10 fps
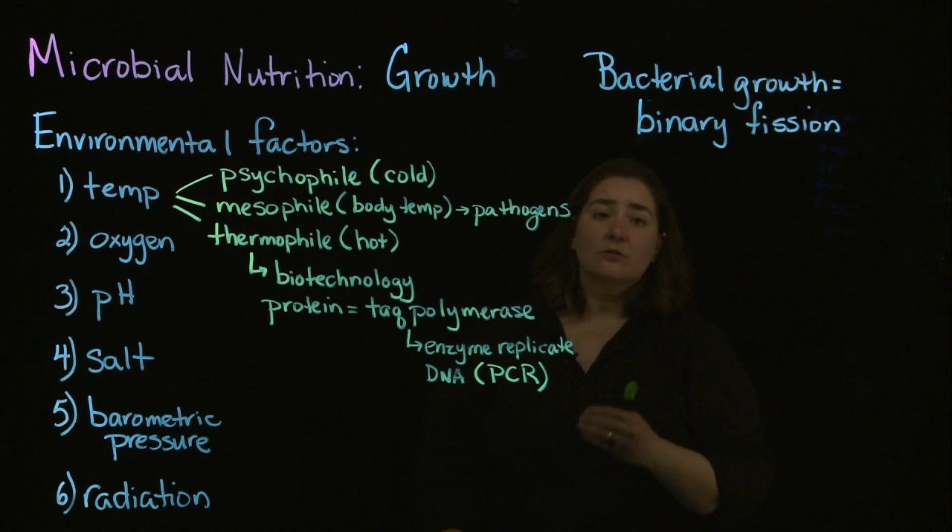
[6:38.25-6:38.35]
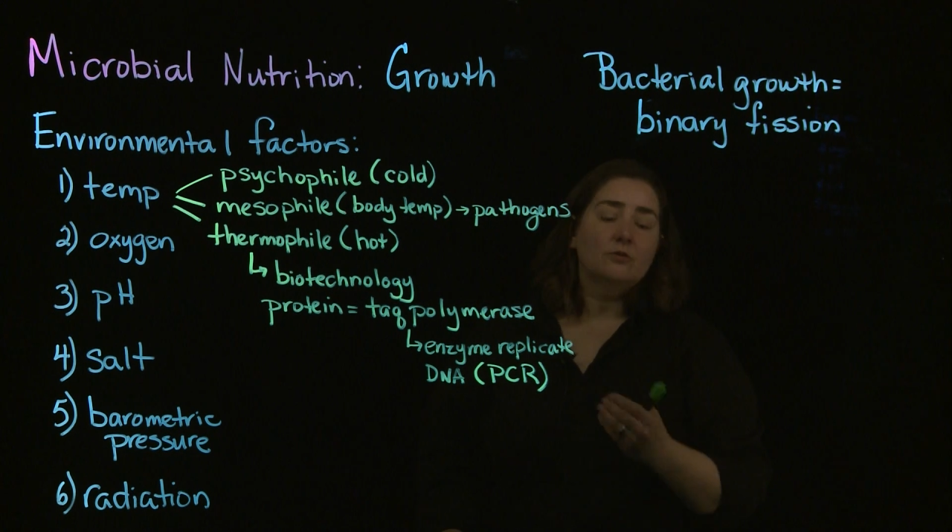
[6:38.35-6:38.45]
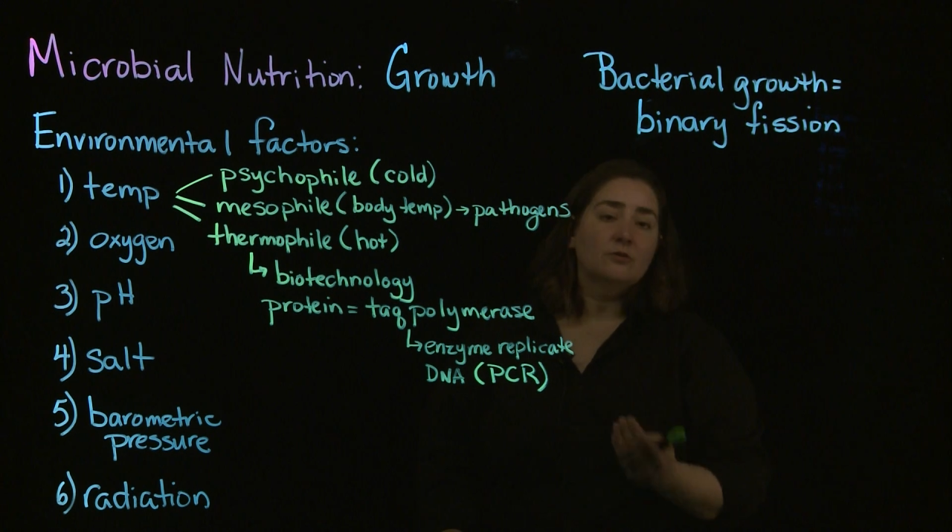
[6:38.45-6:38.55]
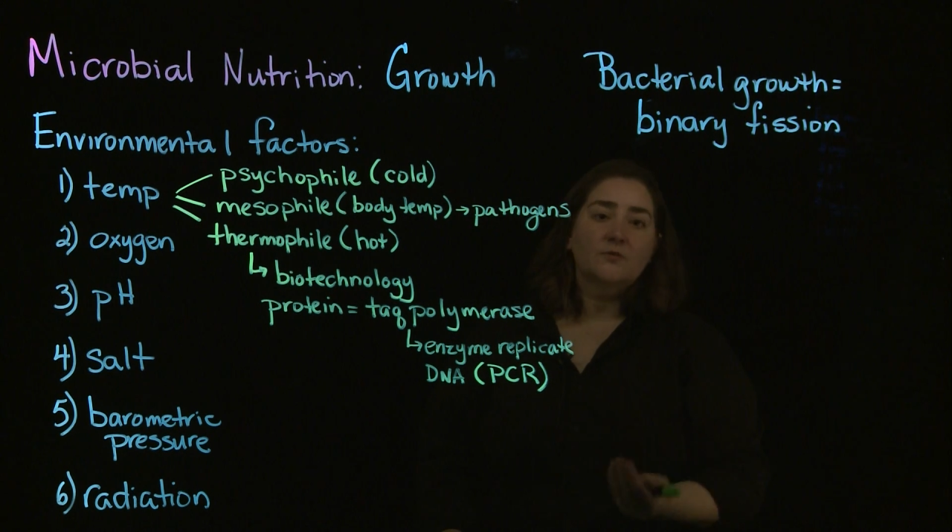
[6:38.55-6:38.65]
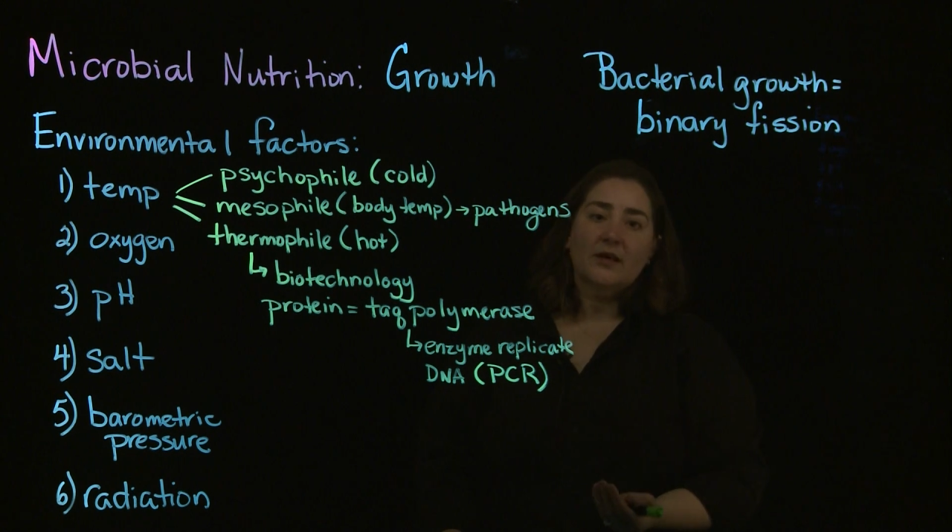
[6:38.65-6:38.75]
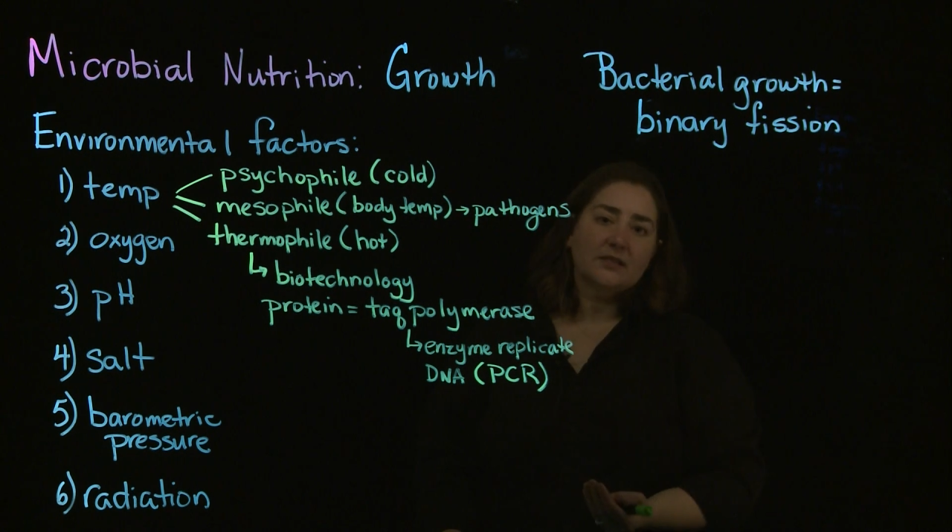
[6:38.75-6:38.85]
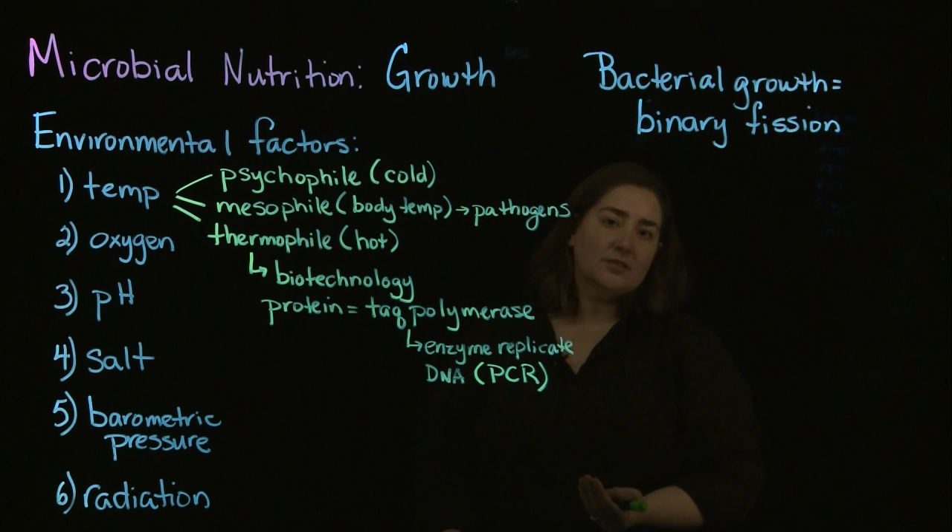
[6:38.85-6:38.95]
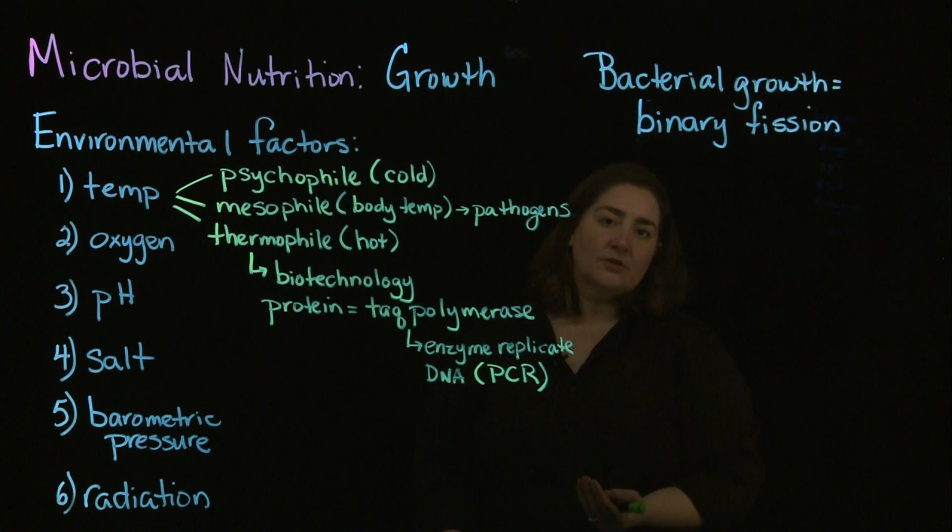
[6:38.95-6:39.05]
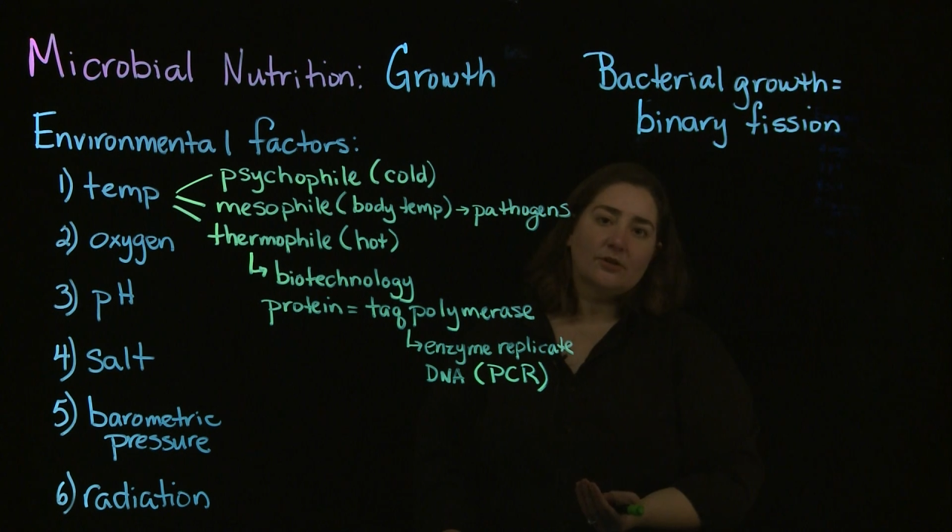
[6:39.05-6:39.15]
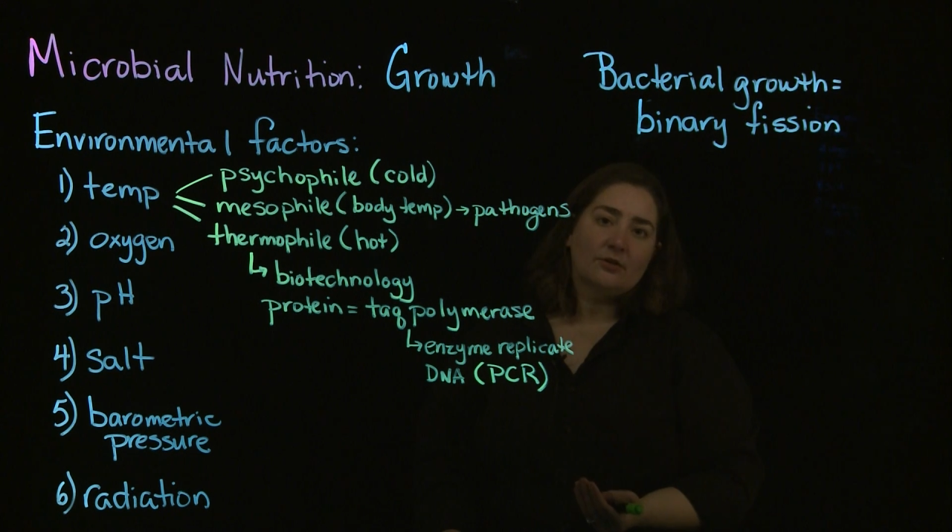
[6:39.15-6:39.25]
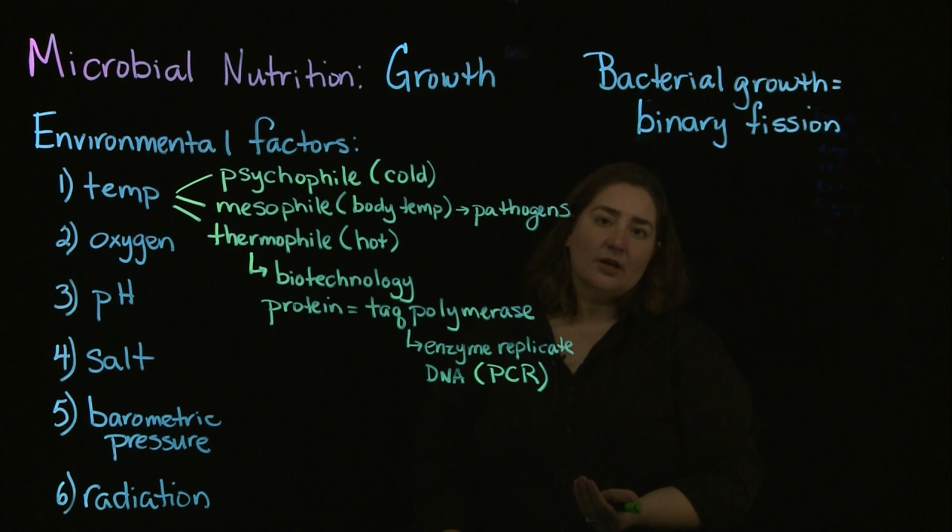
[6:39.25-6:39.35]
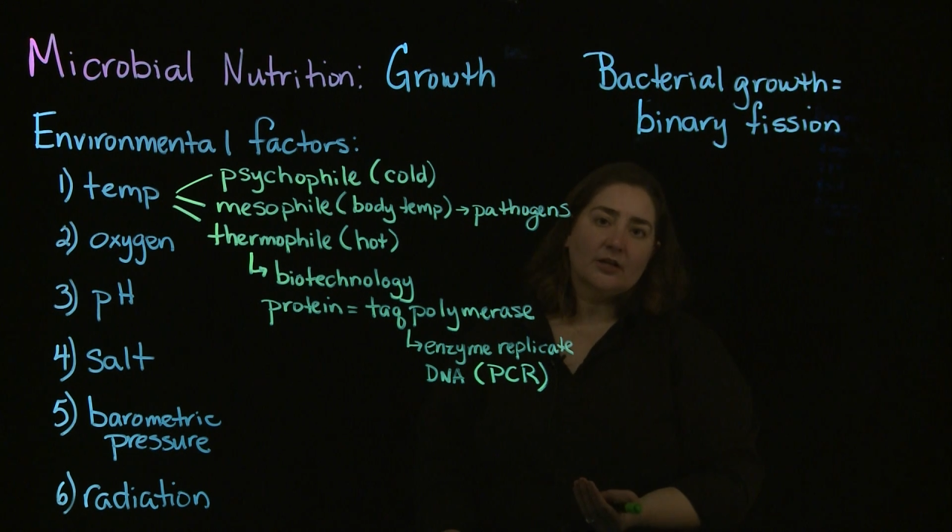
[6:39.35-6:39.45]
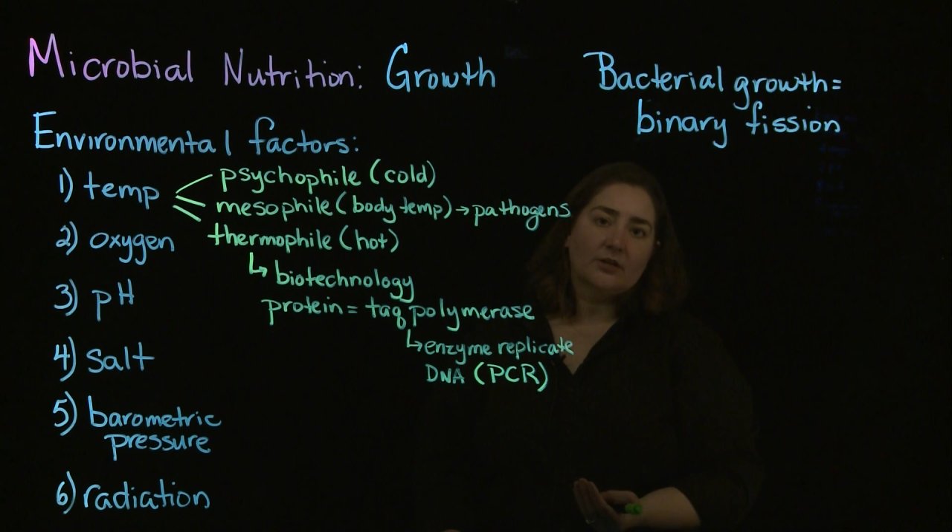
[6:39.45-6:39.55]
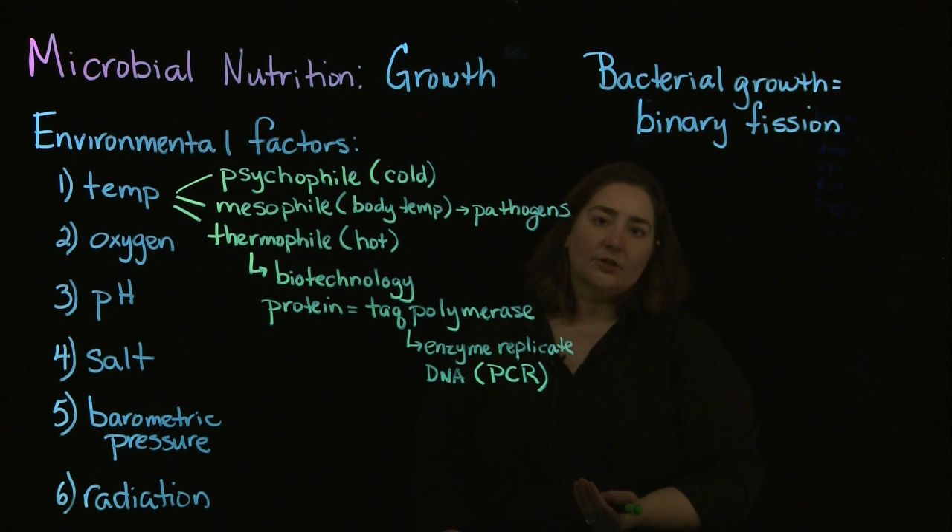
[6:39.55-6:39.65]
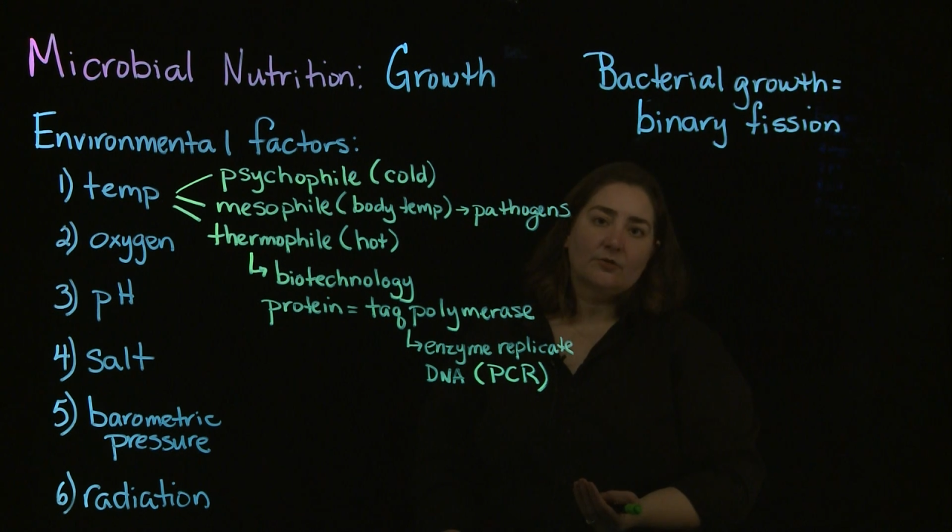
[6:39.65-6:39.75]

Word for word: those bacteria are not going to